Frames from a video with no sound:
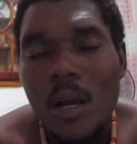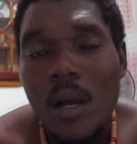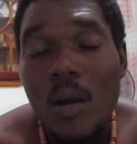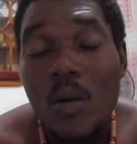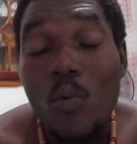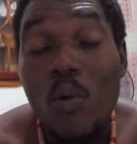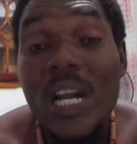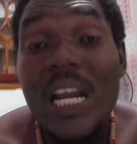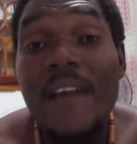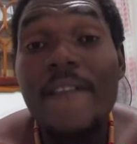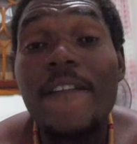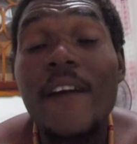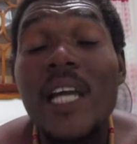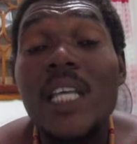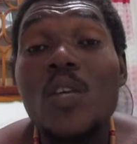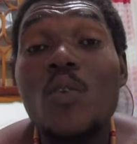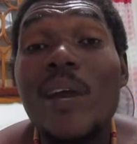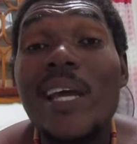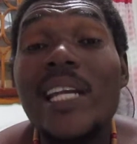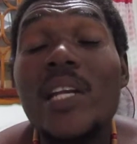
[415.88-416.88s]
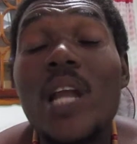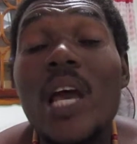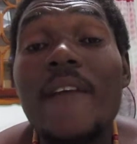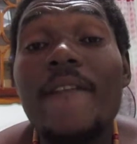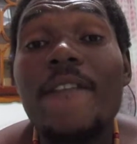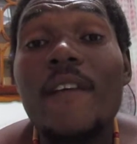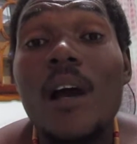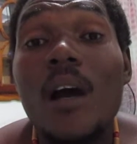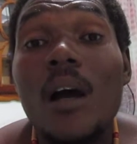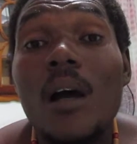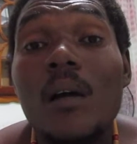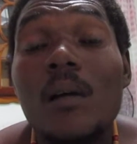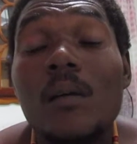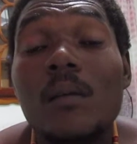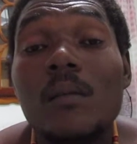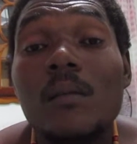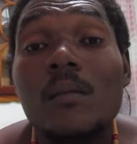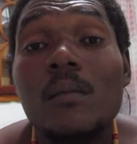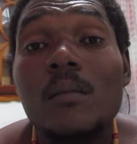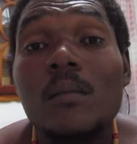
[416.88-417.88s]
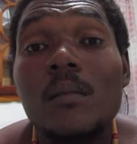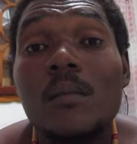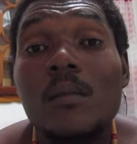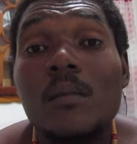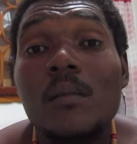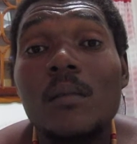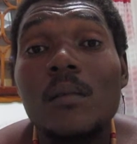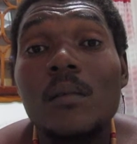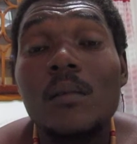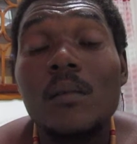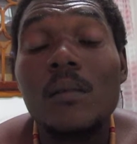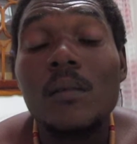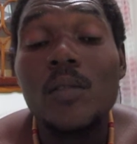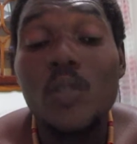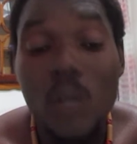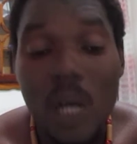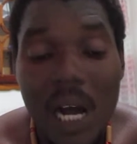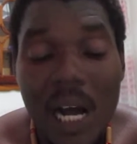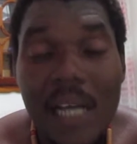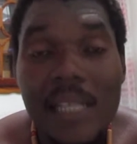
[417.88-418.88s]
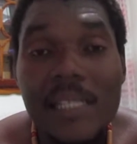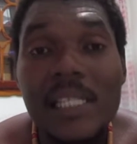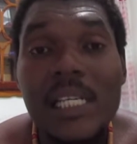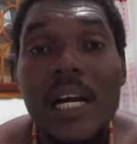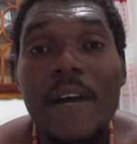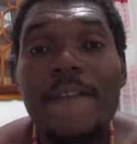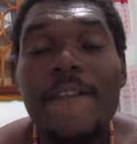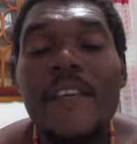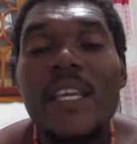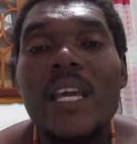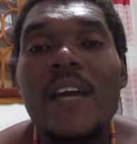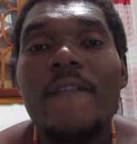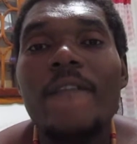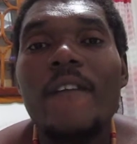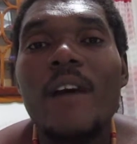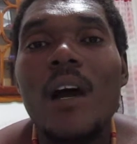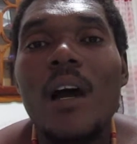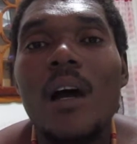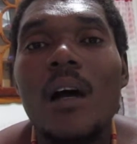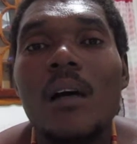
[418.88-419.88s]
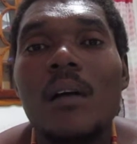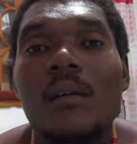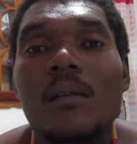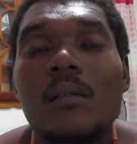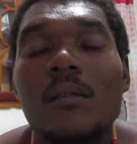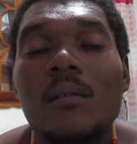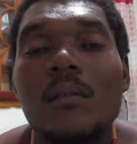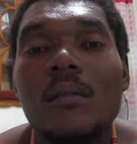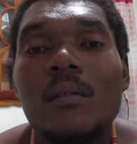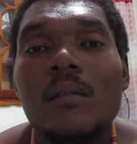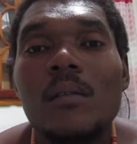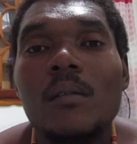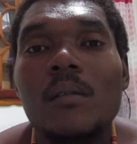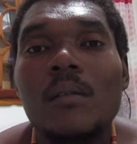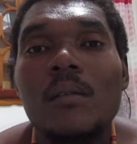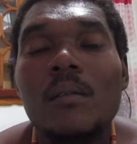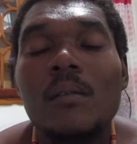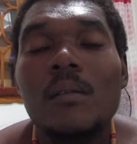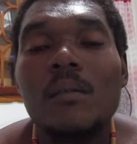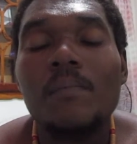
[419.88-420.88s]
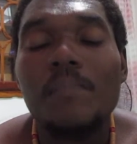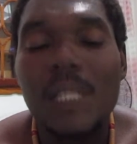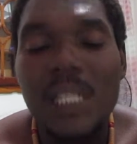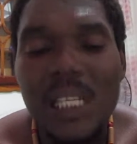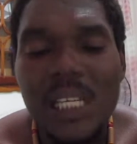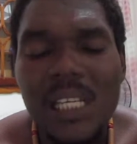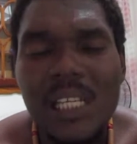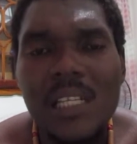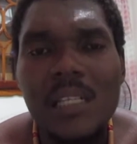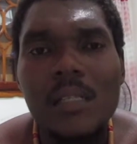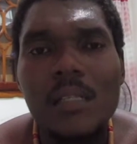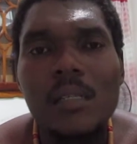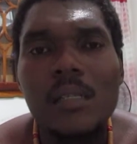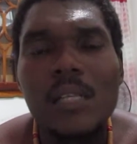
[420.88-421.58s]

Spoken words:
Whenever you endeavor to ask a favor, please